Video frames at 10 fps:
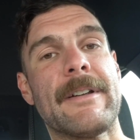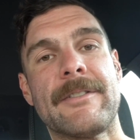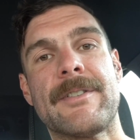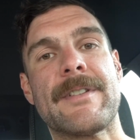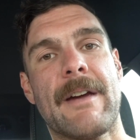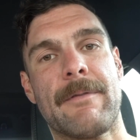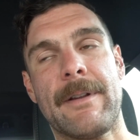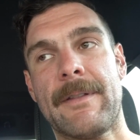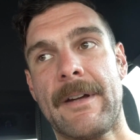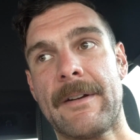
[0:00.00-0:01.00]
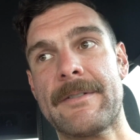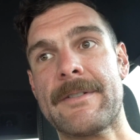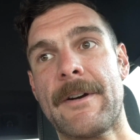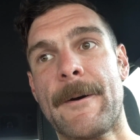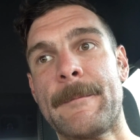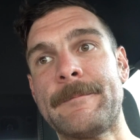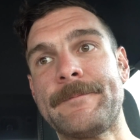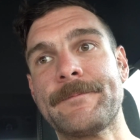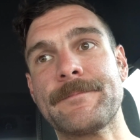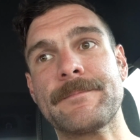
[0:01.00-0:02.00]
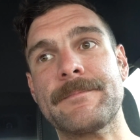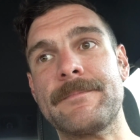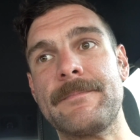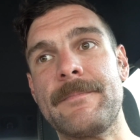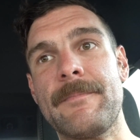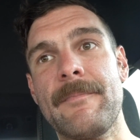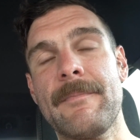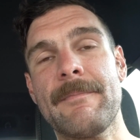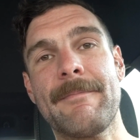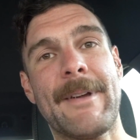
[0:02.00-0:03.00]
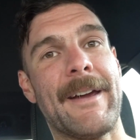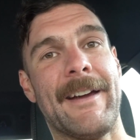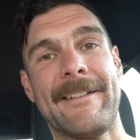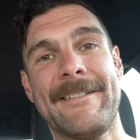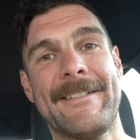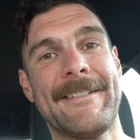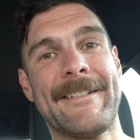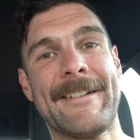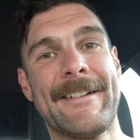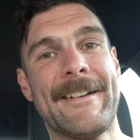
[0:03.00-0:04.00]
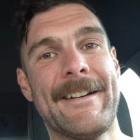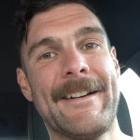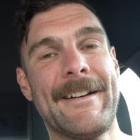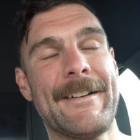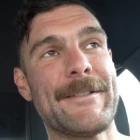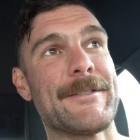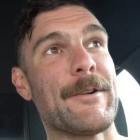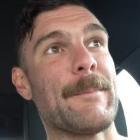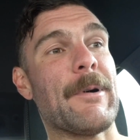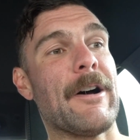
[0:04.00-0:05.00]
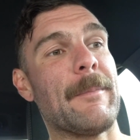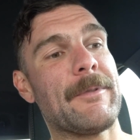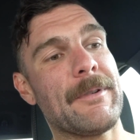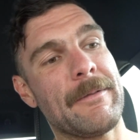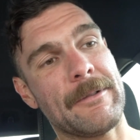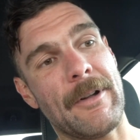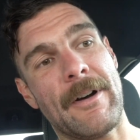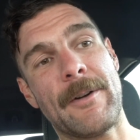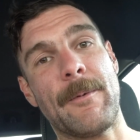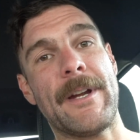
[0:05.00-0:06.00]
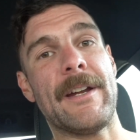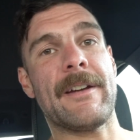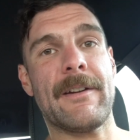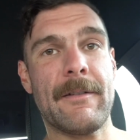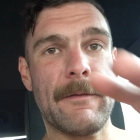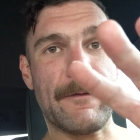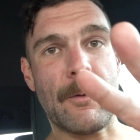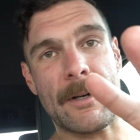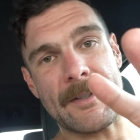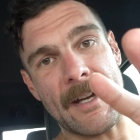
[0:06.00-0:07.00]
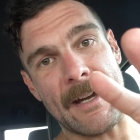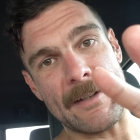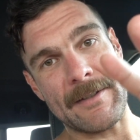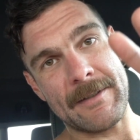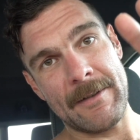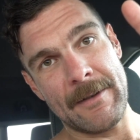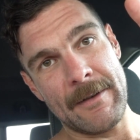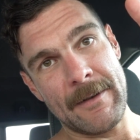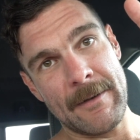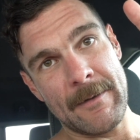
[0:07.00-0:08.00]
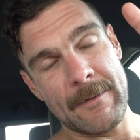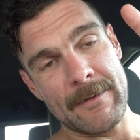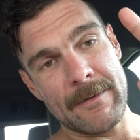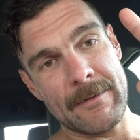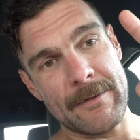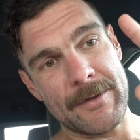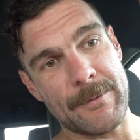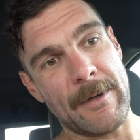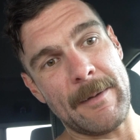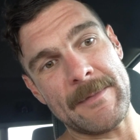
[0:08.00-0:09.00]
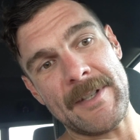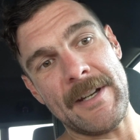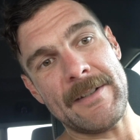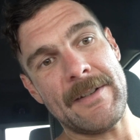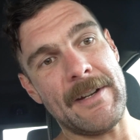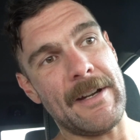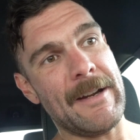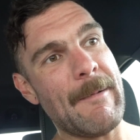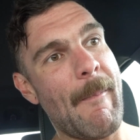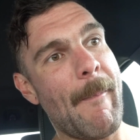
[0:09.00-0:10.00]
just everything. So, man, so pumped. Long week, 4 tests, swim, TT,